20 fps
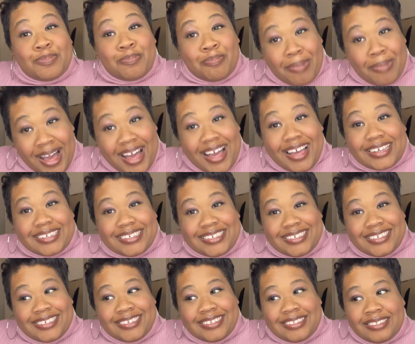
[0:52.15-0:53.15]

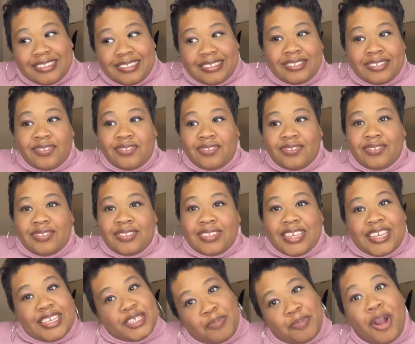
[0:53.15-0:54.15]
box
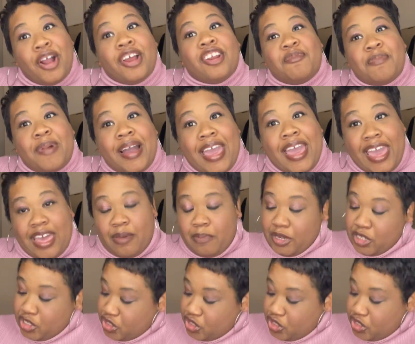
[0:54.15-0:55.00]
is part of my habit.